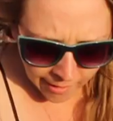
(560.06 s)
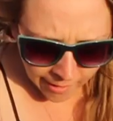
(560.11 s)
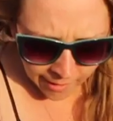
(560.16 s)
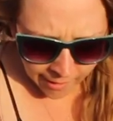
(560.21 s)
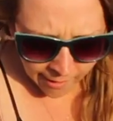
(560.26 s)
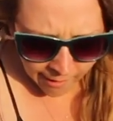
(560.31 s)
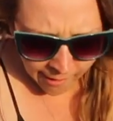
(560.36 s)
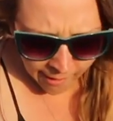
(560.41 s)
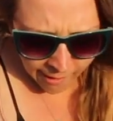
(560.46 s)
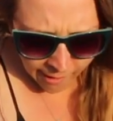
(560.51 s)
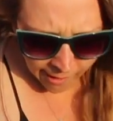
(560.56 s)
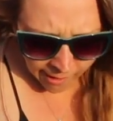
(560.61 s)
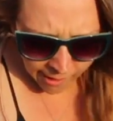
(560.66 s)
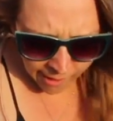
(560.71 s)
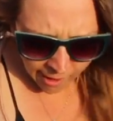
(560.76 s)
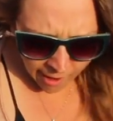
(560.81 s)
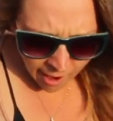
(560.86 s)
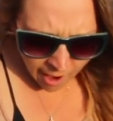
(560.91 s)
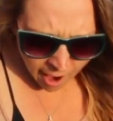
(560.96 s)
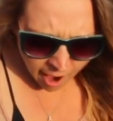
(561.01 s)

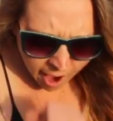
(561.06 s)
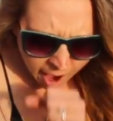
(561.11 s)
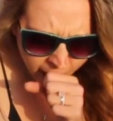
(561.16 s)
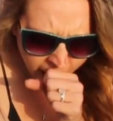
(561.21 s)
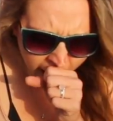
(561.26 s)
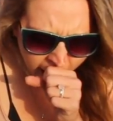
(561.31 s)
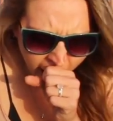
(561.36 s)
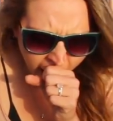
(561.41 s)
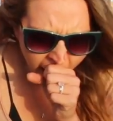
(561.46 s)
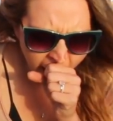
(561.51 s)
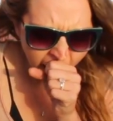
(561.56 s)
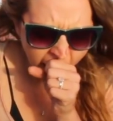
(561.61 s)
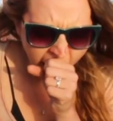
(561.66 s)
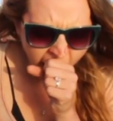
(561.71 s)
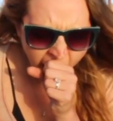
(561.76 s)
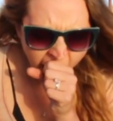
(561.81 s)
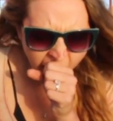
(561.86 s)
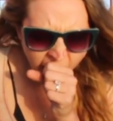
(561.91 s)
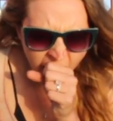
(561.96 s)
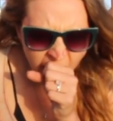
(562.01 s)

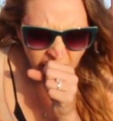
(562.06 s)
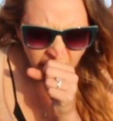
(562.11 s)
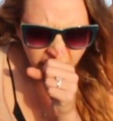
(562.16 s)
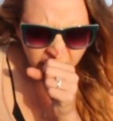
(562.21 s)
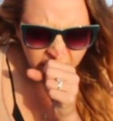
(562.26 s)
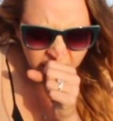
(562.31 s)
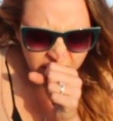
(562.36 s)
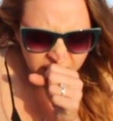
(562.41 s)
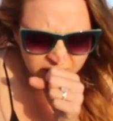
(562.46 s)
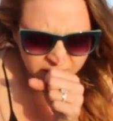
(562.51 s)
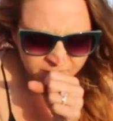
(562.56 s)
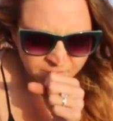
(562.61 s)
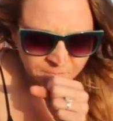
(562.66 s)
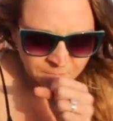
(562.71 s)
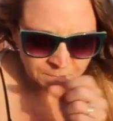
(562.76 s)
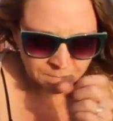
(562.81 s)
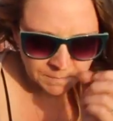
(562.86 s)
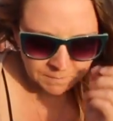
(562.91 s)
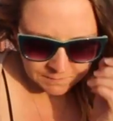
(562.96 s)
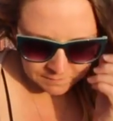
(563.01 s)

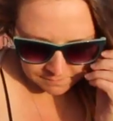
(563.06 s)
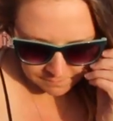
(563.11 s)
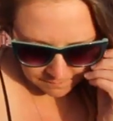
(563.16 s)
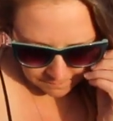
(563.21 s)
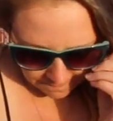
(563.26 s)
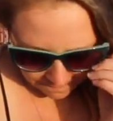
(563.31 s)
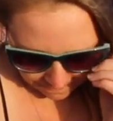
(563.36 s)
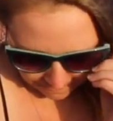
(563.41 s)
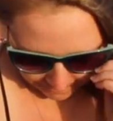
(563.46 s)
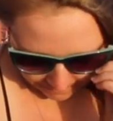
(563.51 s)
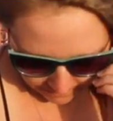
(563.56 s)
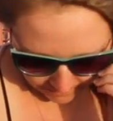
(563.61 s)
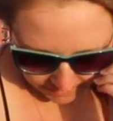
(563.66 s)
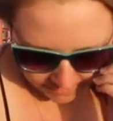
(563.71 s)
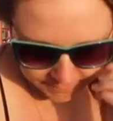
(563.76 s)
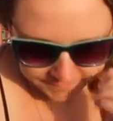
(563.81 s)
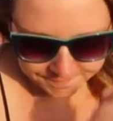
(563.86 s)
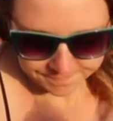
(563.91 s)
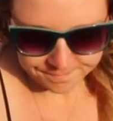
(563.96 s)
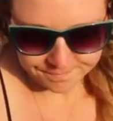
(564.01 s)

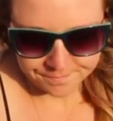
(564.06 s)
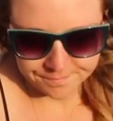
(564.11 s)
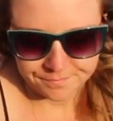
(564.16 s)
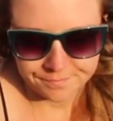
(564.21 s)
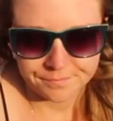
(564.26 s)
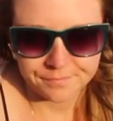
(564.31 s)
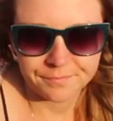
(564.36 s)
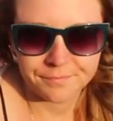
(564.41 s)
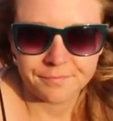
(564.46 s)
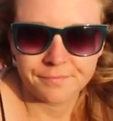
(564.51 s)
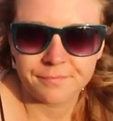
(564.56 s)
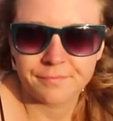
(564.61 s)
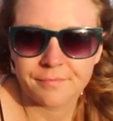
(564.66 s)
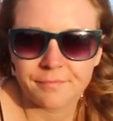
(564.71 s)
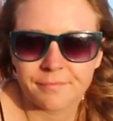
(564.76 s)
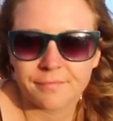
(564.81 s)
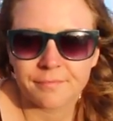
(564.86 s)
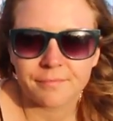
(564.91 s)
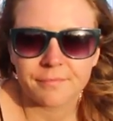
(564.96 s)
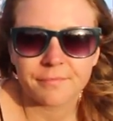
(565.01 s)

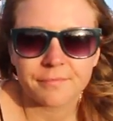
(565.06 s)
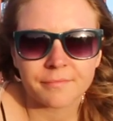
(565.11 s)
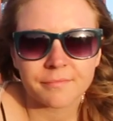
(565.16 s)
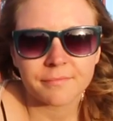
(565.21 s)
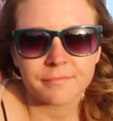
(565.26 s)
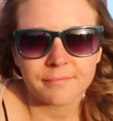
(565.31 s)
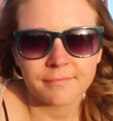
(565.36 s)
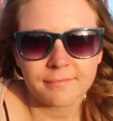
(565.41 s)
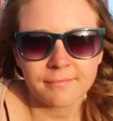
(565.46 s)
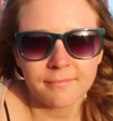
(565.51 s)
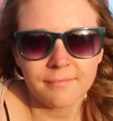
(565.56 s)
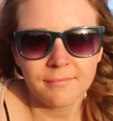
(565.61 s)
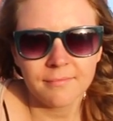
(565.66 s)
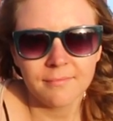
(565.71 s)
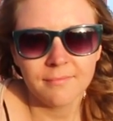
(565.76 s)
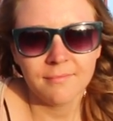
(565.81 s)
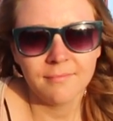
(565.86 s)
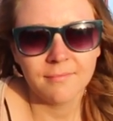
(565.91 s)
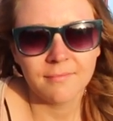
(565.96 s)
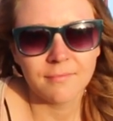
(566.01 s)

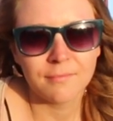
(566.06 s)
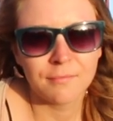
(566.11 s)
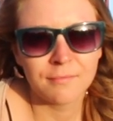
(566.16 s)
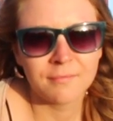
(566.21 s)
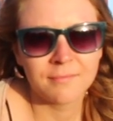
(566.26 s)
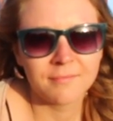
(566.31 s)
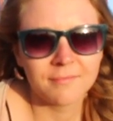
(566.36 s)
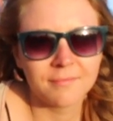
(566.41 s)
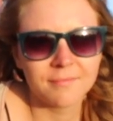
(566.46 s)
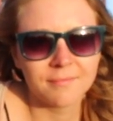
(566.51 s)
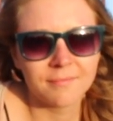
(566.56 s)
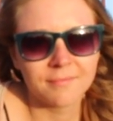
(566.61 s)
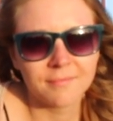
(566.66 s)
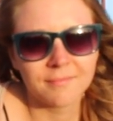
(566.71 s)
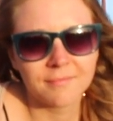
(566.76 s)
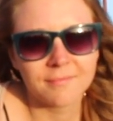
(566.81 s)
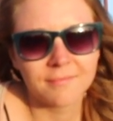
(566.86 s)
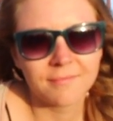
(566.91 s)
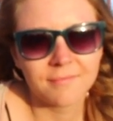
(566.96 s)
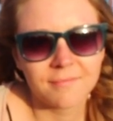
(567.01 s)

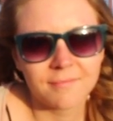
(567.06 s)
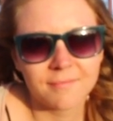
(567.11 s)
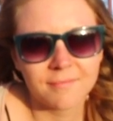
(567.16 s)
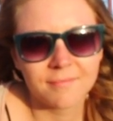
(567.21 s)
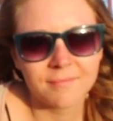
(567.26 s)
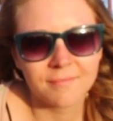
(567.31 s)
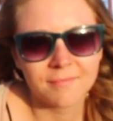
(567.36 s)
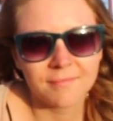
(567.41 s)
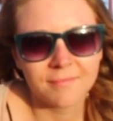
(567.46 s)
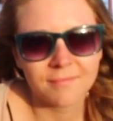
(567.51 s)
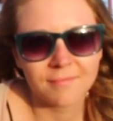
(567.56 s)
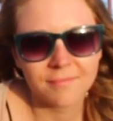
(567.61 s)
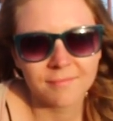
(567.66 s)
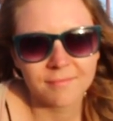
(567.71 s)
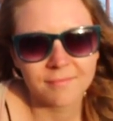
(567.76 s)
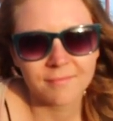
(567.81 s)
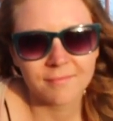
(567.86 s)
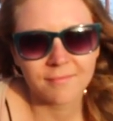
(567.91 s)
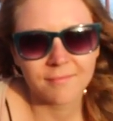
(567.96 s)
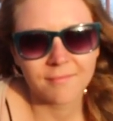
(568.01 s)
(not speaking)